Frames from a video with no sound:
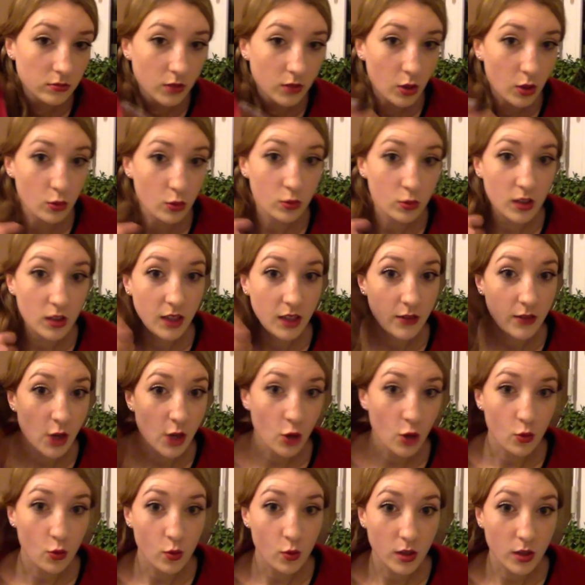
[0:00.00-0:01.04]
Don't even
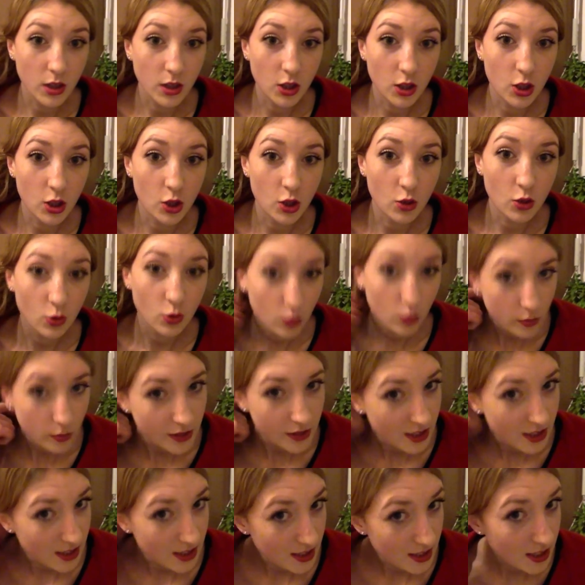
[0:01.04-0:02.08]
know what to do.
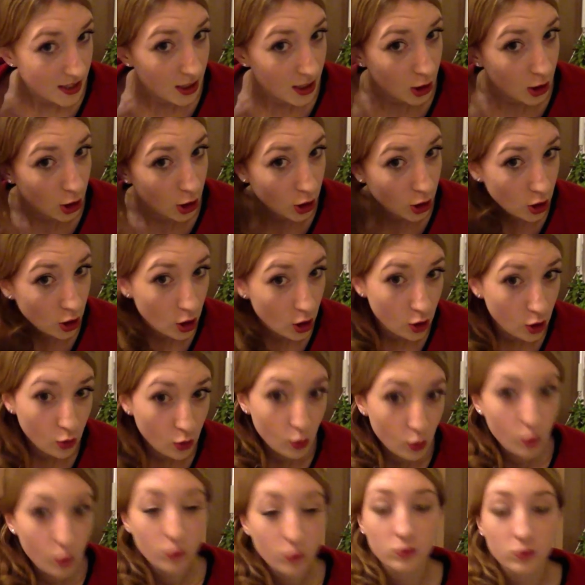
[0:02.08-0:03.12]
This hair,
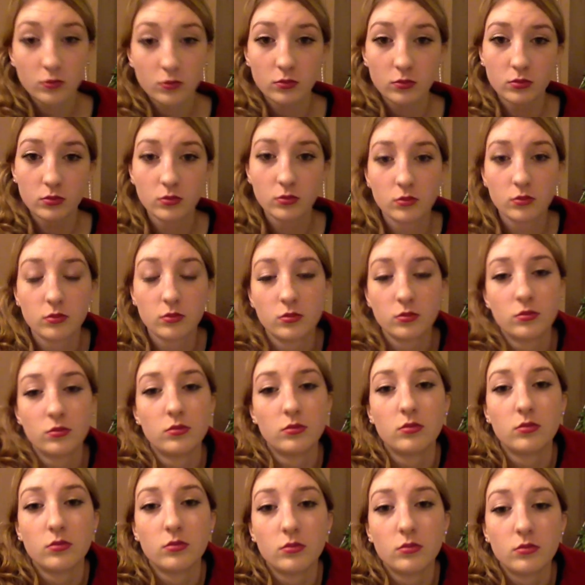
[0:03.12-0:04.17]
though.
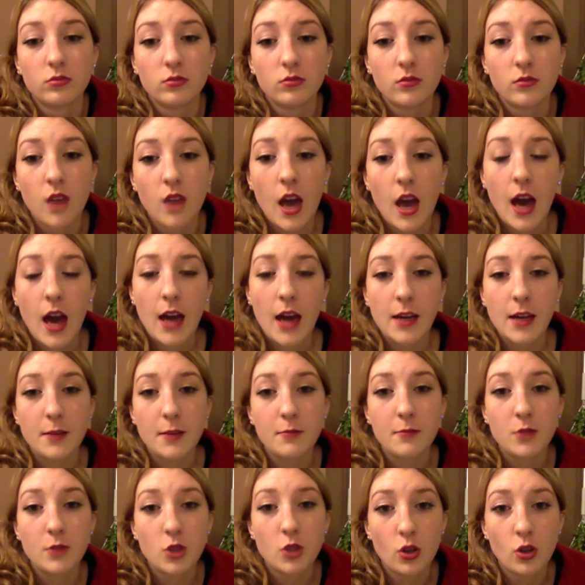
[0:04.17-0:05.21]
I
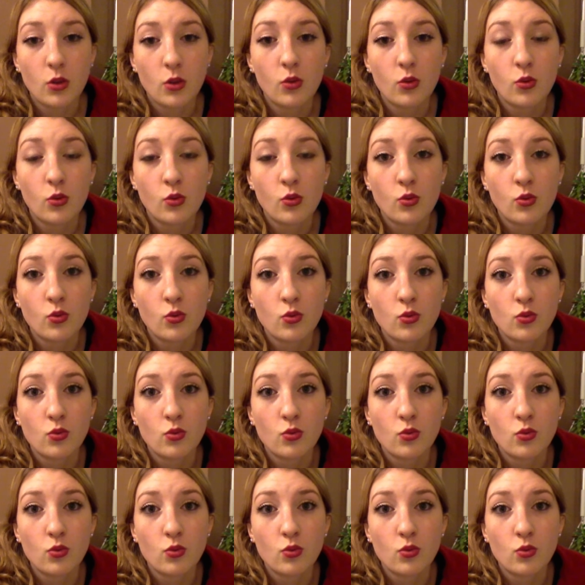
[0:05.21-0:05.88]
am so bored.